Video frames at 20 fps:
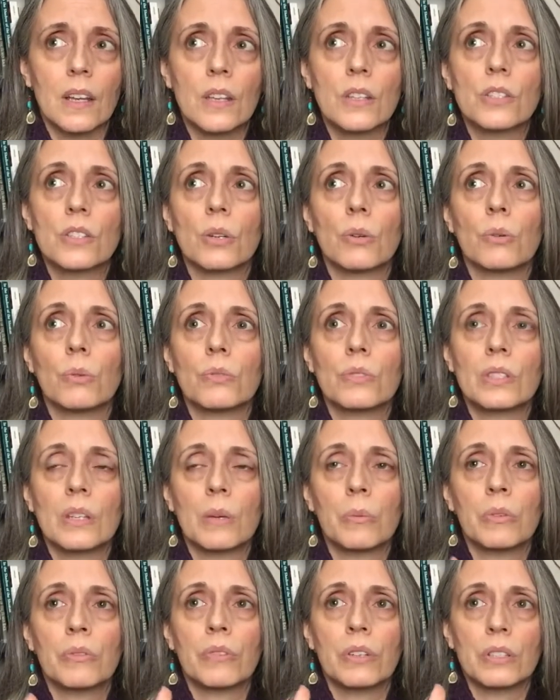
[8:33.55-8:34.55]
So
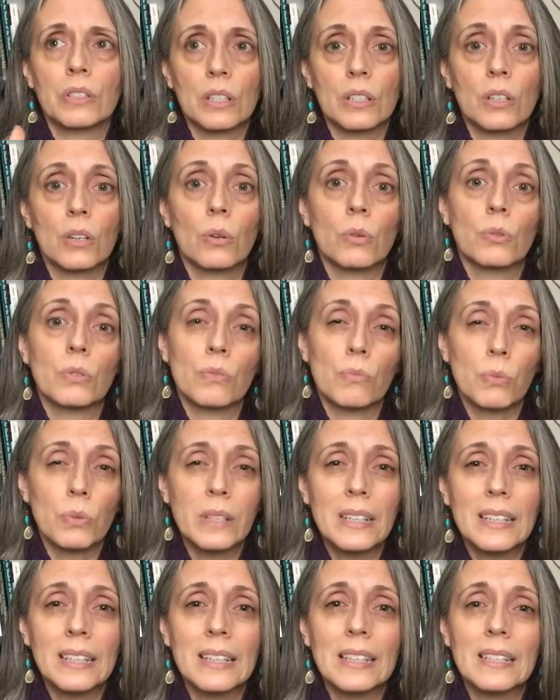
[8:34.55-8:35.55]
some of us can go
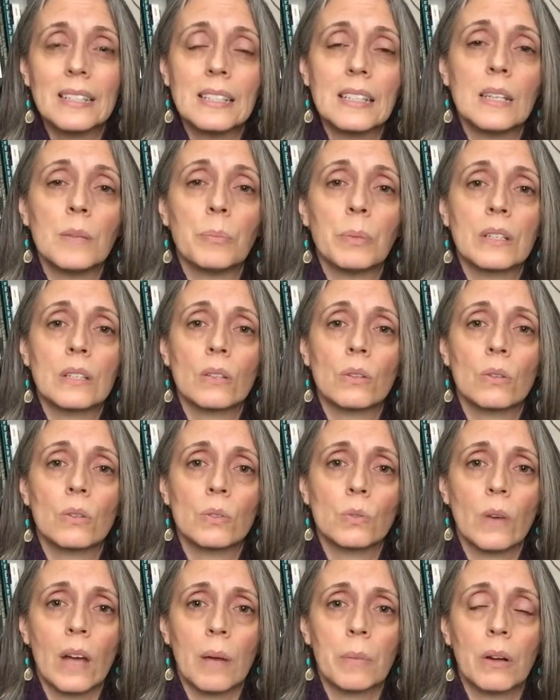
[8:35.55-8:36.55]
really deep into
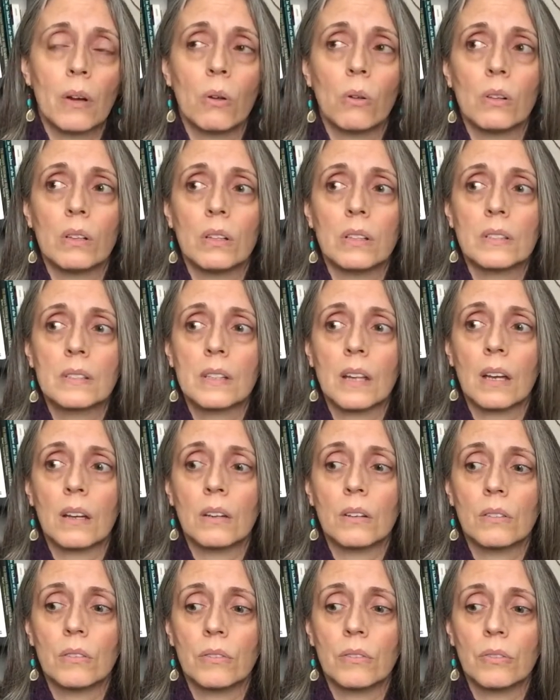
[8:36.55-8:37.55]
those rabbit holes
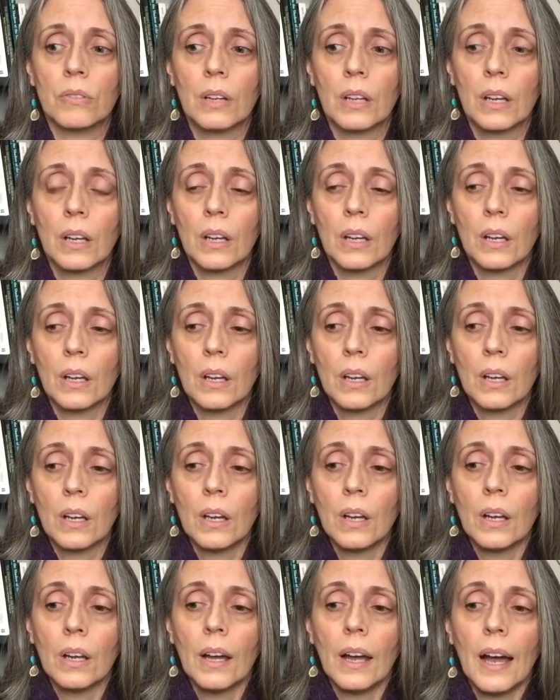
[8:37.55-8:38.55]
of
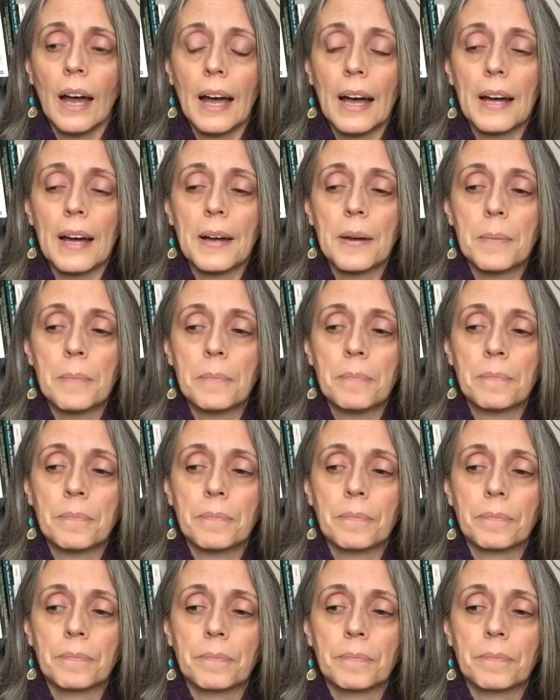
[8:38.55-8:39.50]
them,